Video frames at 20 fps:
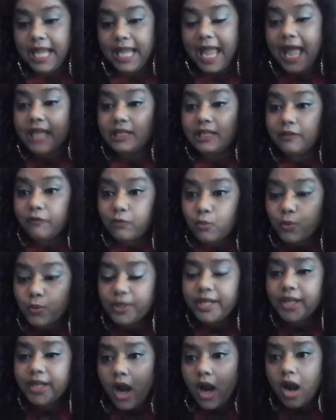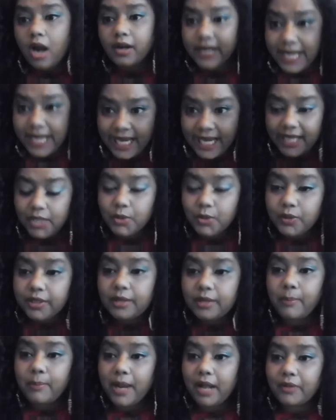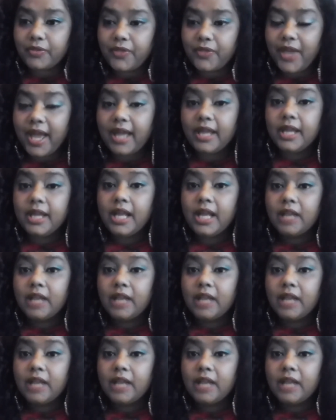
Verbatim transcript: And if we aren't angry about that,